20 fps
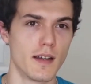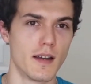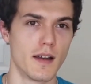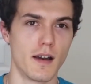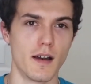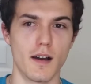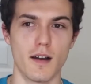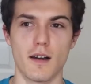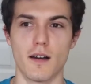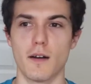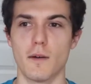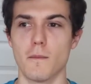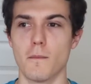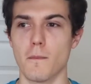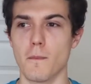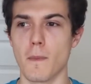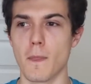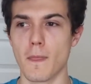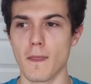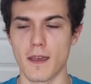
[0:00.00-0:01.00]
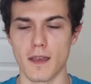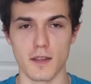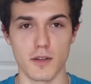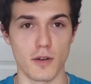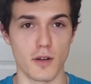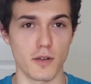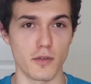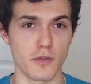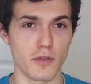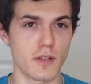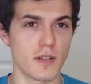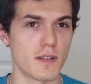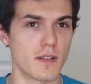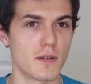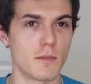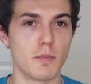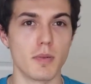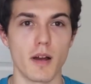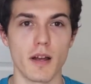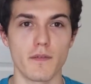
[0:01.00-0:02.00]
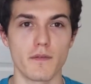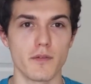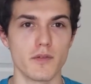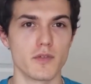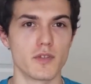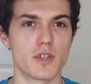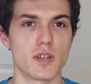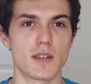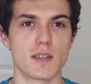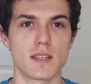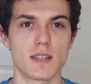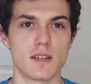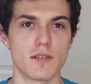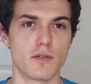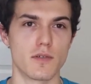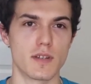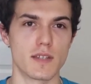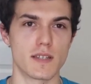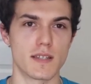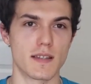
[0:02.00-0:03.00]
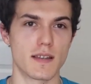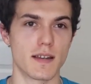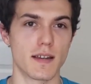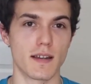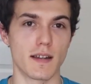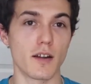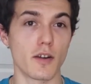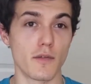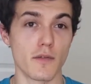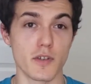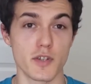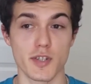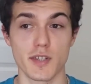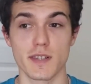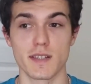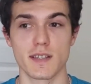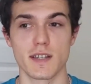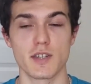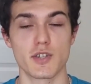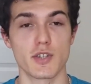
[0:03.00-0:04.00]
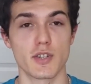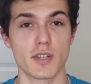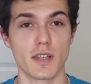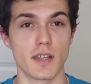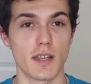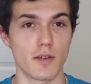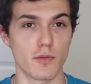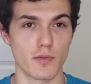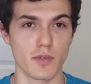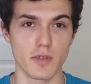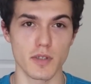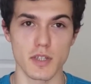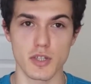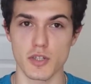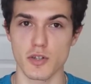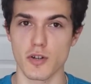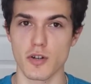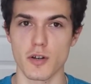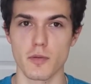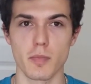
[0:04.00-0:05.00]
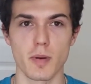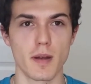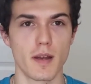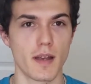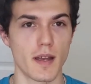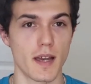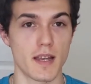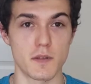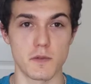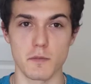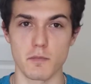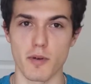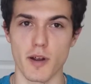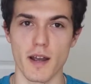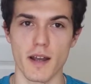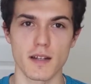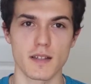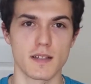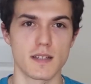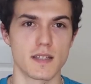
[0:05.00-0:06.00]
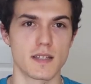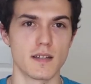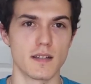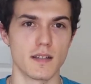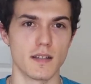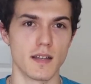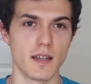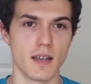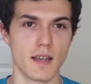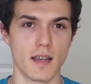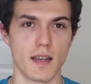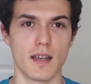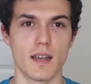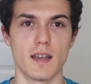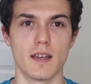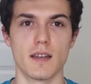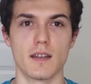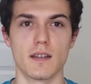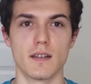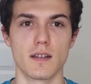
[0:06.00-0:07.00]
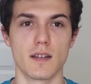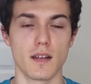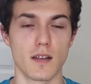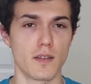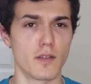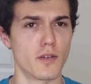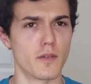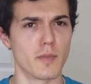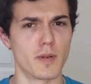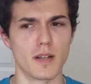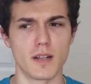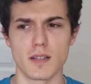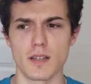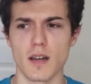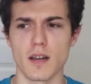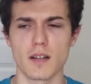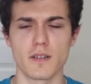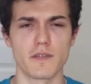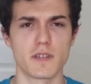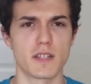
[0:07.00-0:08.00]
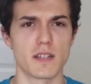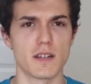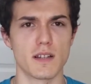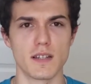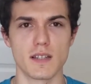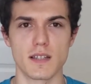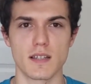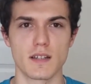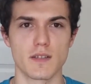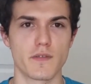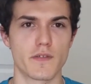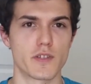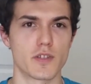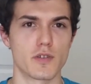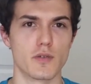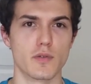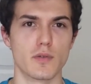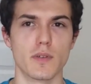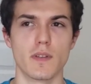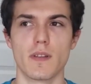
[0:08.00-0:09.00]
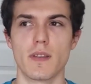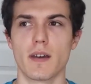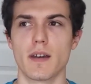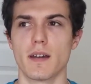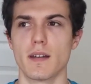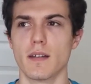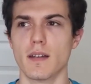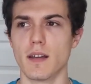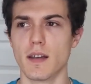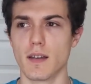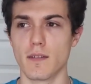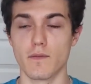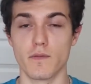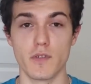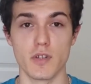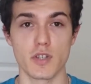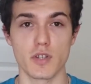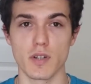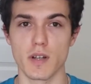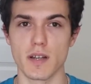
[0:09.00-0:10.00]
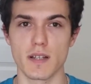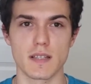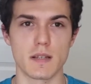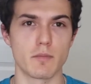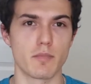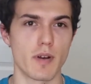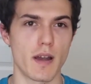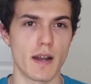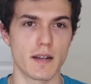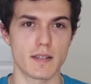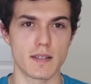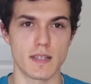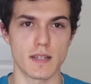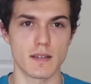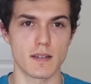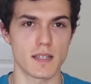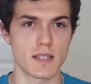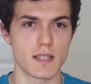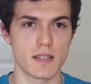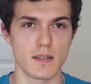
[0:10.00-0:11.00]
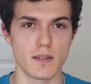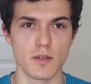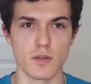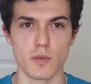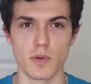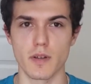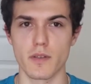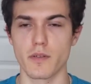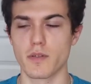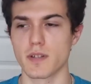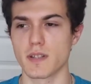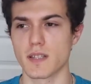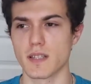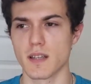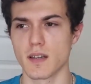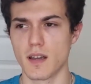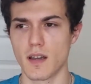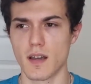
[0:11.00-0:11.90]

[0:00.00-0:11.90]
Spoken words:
I learned in the blindfold chess series that our visualization can get really sharp as we practice it. And there have been a ton of studies that have shown that visualizing practicing a skill, whether it's